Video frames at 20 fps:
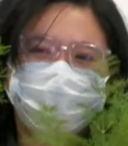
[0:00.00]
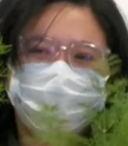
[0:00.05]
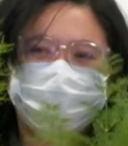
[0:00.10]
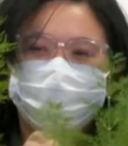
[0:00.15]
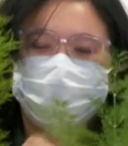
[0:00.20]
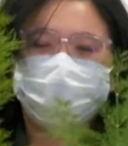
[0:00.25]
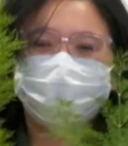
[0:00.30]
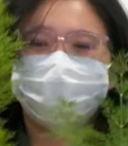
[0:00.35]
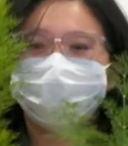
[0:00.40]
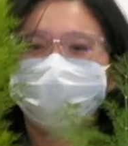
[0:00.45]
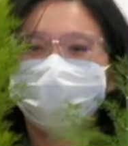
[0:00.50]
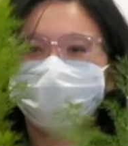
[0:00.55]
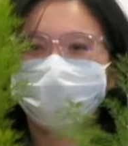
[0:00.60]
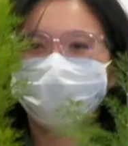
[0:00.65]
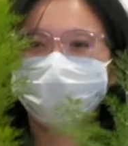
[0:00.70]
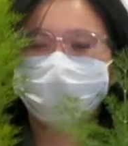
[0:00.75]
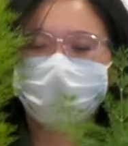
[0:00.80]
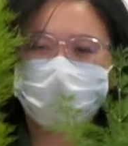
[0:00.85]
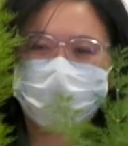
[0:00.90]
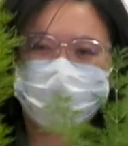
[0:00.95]
one. So
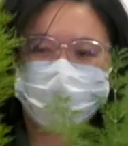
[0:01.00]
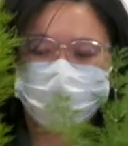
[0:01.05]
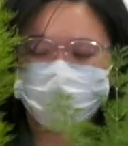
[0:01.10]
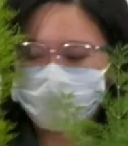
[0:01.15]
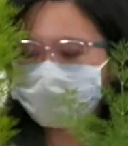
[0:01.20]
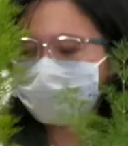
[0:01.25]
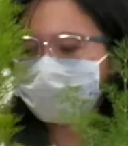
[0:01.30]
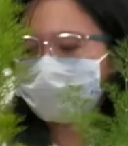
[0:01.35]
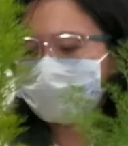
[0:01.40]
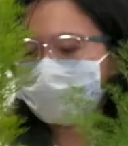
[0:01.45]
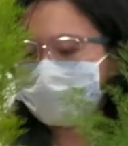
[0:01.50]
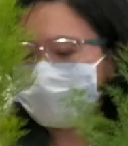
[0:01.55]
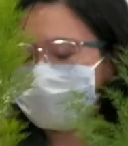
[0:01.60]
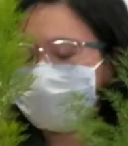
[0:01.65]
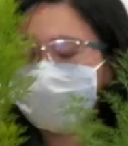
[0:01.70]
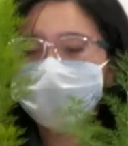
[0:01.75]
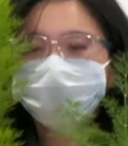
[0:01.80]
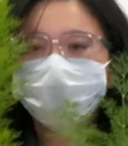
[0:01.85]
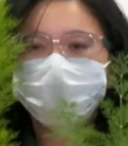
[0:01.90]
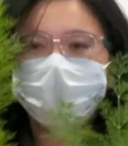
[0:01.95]

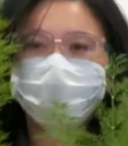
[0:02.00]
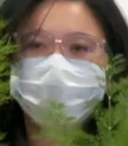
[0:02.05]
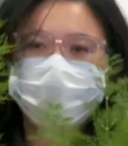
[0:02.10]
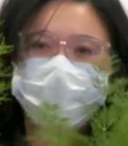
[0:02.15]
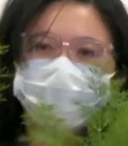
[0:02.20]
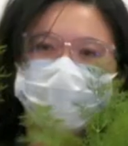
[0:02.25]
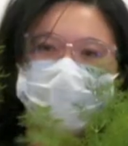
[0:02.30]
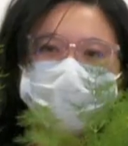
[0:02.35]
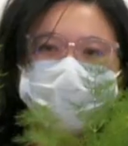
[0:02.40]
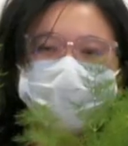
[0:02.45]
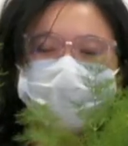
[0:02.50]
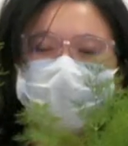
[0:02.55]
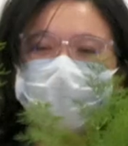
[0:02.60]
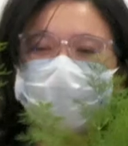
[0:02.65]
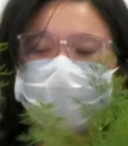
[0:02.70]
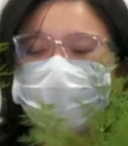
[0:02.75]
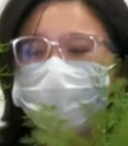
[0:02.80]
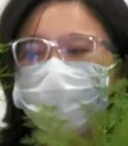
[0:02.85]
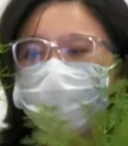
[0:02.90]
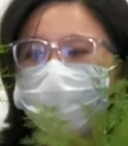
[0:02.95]
good job for those who
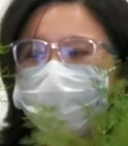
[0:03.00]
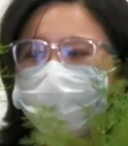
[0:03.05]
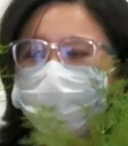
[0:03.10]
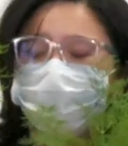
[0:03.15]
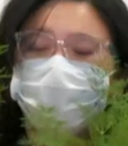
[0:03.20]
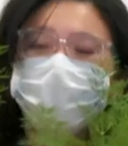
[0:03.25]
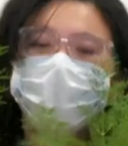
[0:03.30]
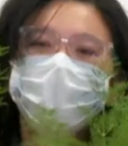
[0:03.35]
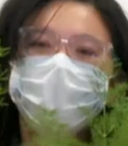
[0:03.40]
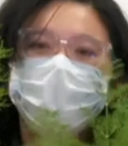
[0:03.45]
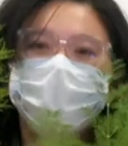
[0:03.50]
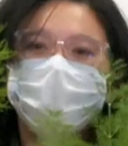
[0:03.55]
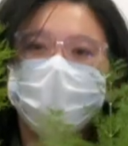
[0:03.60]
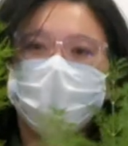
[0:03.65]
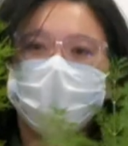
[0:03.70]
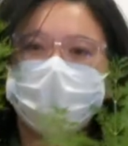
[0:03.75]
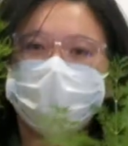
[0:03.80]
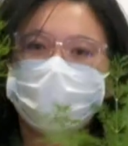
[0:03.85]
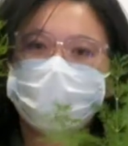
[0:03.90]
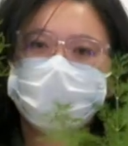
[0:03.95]
answer no.
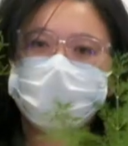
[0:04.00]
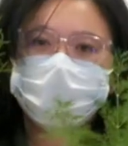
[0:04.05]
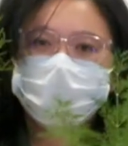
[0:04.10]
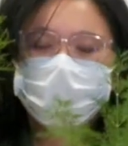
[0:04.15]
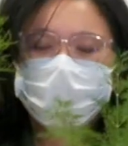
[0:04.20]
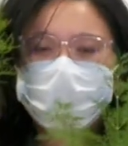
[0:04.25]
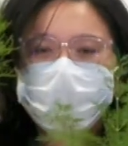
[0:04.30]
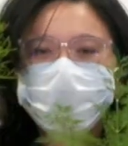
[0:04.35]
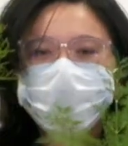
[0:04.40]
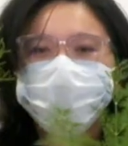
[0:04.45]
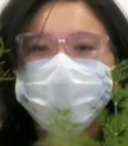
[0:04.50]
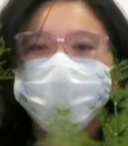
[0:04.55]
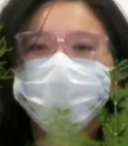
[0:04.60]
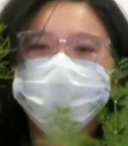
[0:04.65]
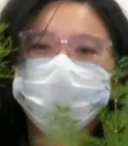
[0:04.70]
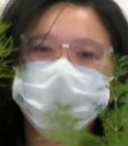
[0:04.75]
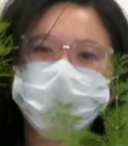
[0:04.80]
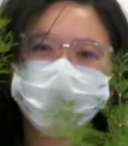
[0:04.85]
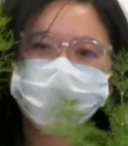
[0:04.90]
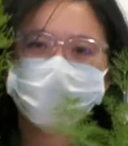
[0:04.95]
Like, how do you
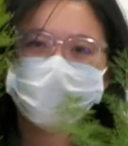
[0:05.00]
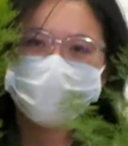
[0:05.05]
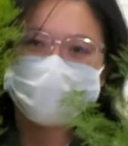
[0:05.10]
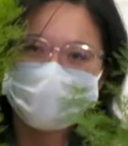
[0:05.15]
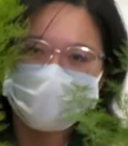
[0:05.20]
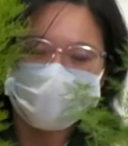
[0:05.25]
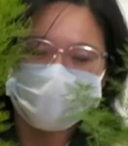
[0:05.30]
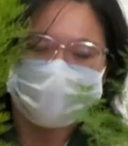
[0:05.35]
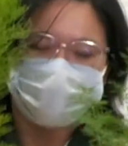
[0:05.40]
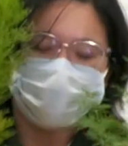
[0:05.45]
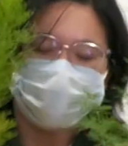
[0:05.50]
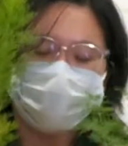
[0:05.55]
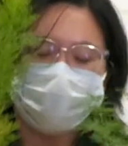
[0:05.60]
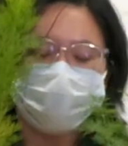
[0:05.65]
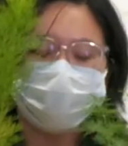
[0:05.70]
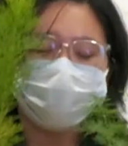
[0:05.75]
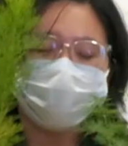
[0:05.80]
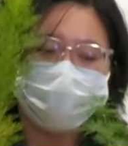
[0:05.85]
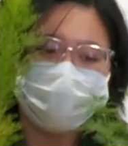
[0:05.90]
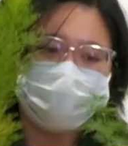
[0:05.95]
differentiate
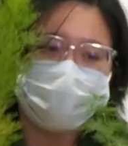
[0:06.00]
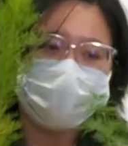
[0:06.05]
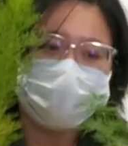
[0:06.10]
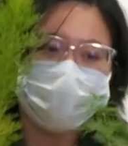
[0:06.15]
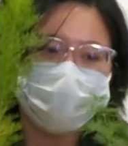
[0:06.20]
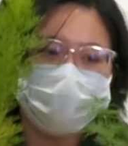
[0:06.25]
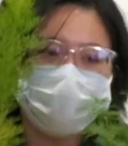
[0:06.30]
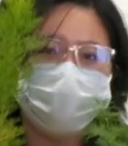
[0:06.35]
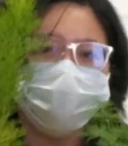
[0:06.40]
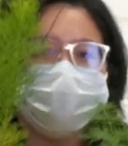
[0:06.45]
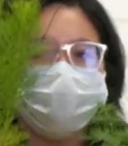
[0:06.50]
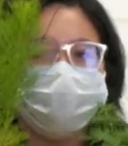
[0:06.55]
between the